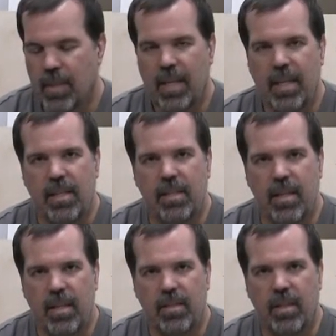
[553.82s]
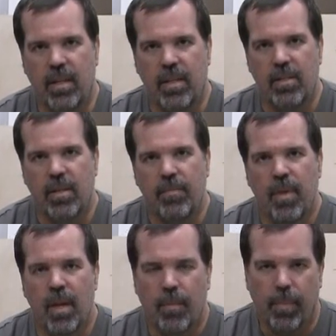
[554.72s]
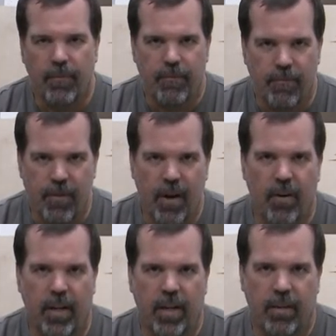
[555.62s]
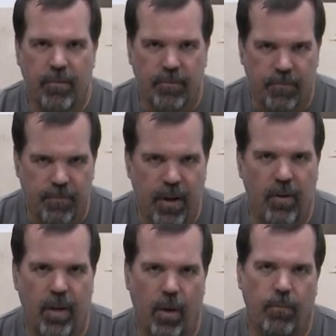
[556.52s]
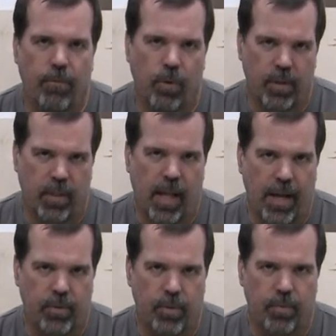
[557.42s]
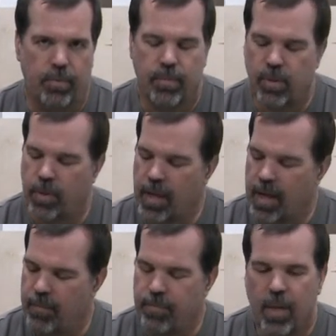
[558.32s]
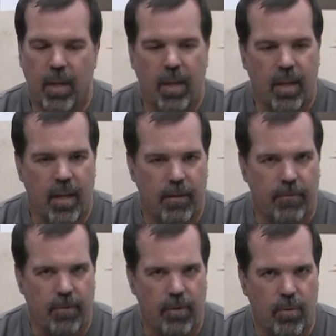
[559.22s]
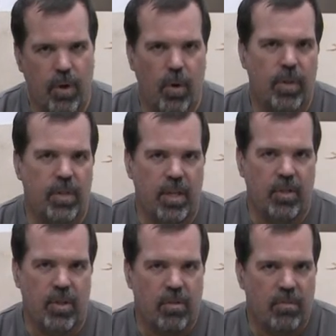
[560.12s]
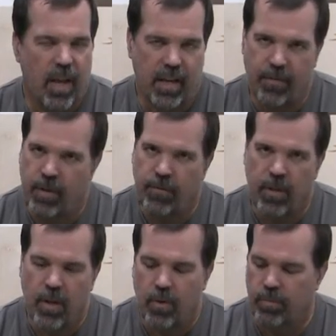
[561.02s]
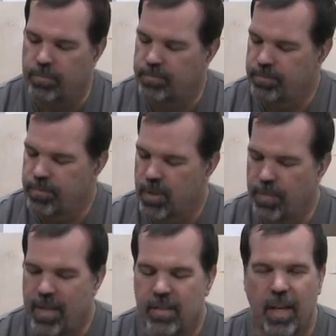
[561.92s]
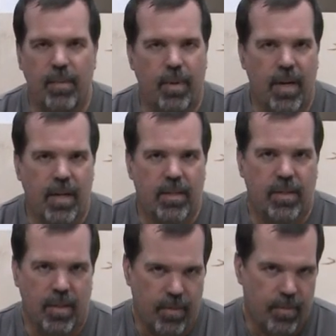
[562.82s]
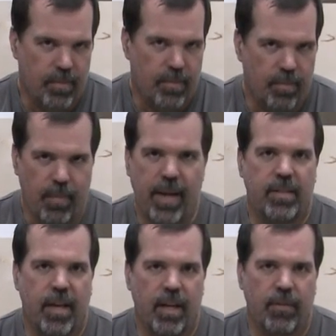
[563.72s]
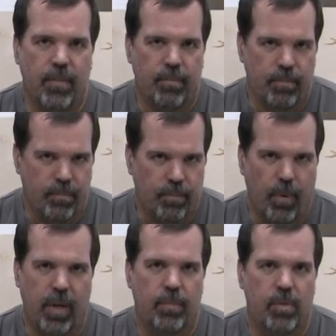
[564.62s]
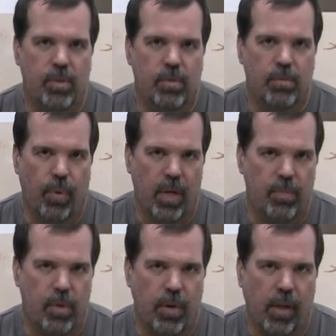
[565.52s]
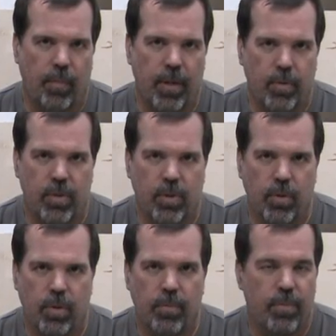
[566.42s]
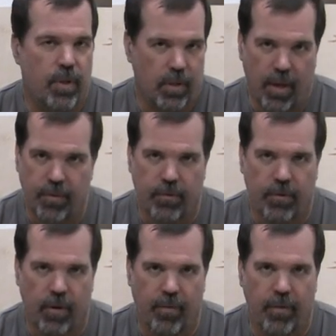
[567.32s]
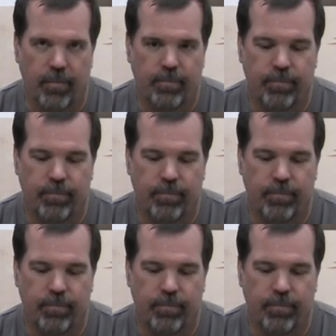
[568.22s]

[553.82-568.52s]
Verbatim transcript: Easy, easy, easy, but very, very helpful in the classroom. So again, if you know a teacher, and even if you don't, spend 10 bucks, make 10 of them, bring them to, bring them to an elementary school. They'll love you forever.